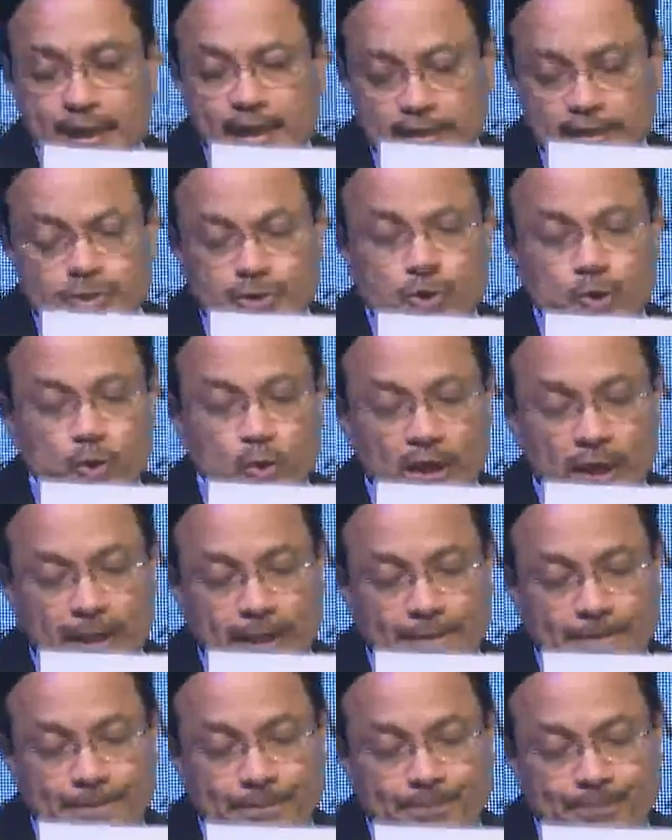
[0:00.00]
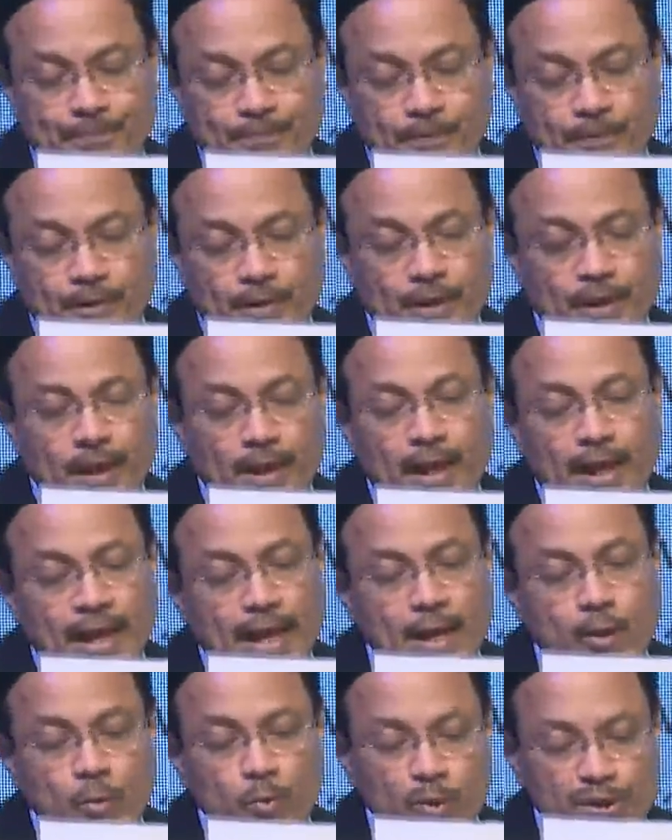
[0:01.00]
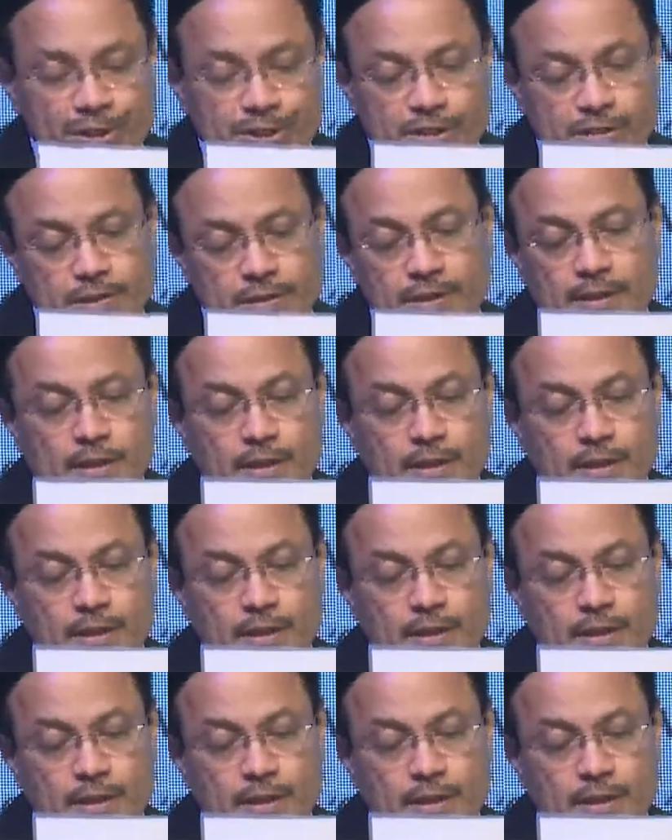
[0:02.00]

shoreline. Our vision